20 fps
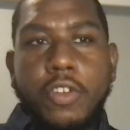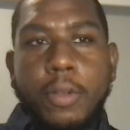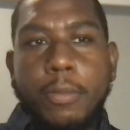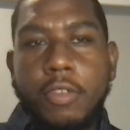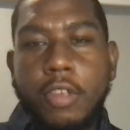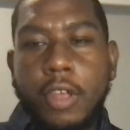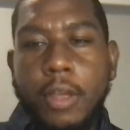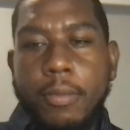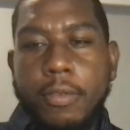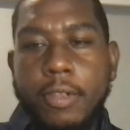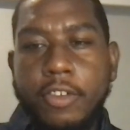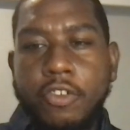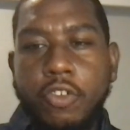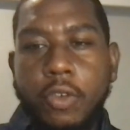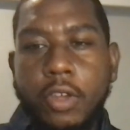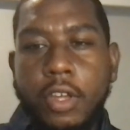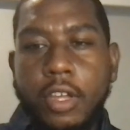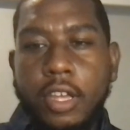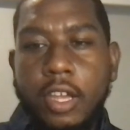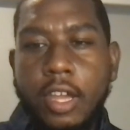tips that you
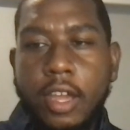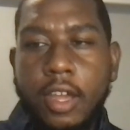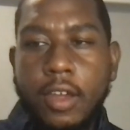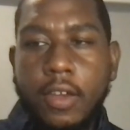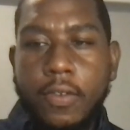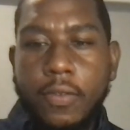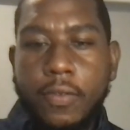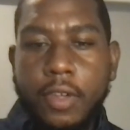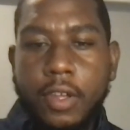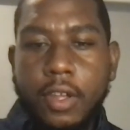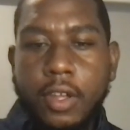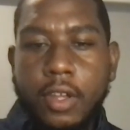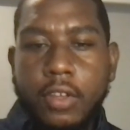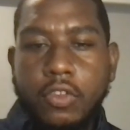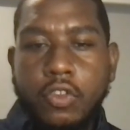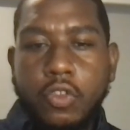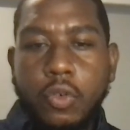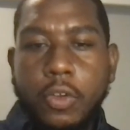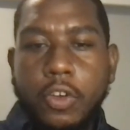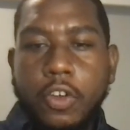can give
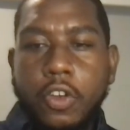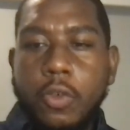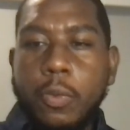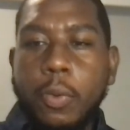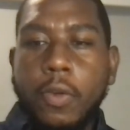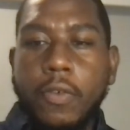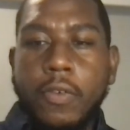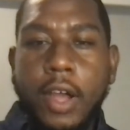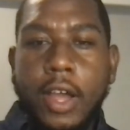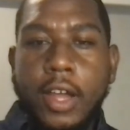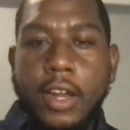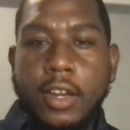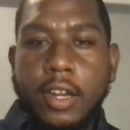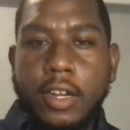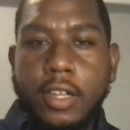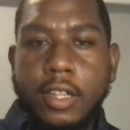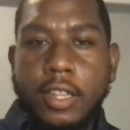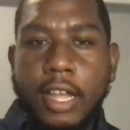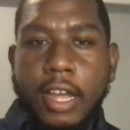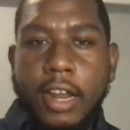to a new
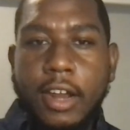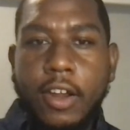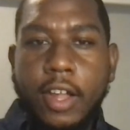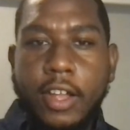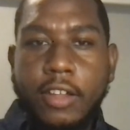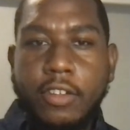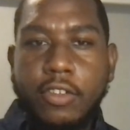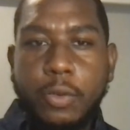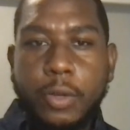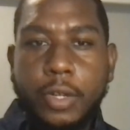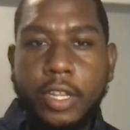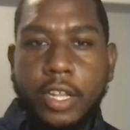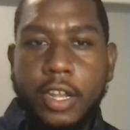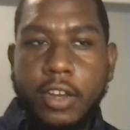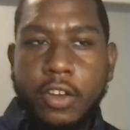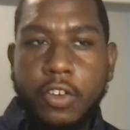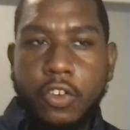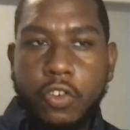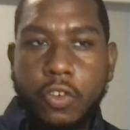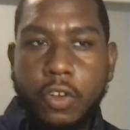provider that are entering the
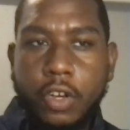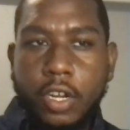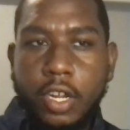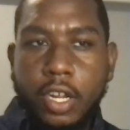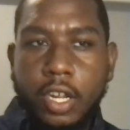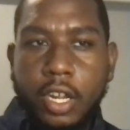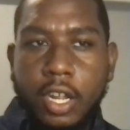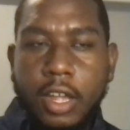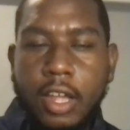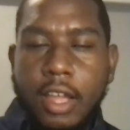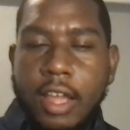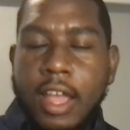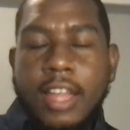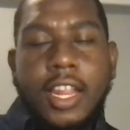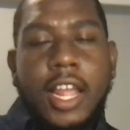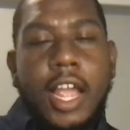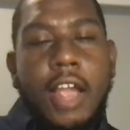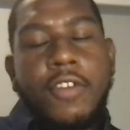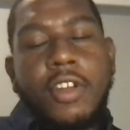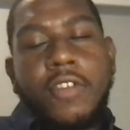industry and
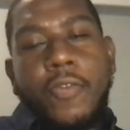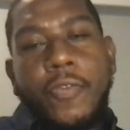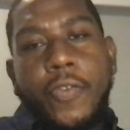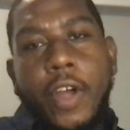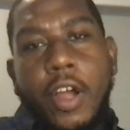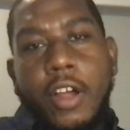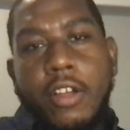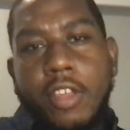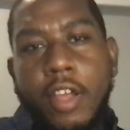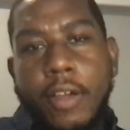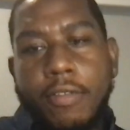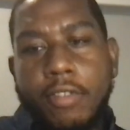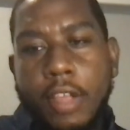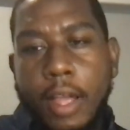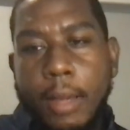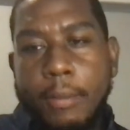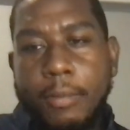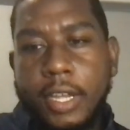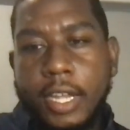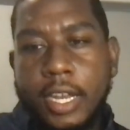they're having a tough
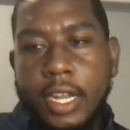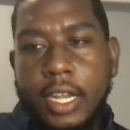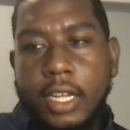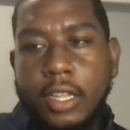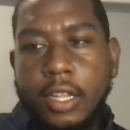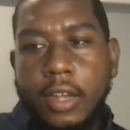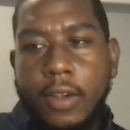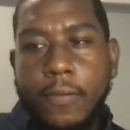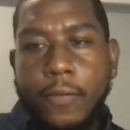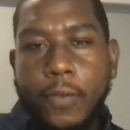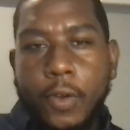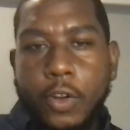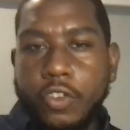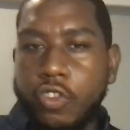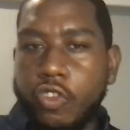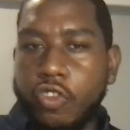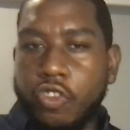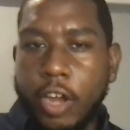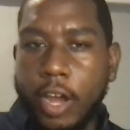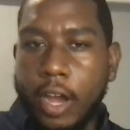time getting their
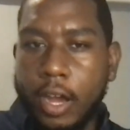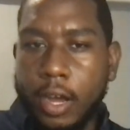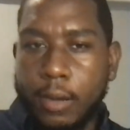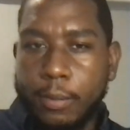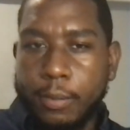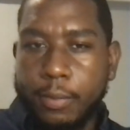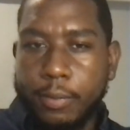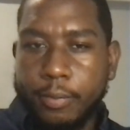first job?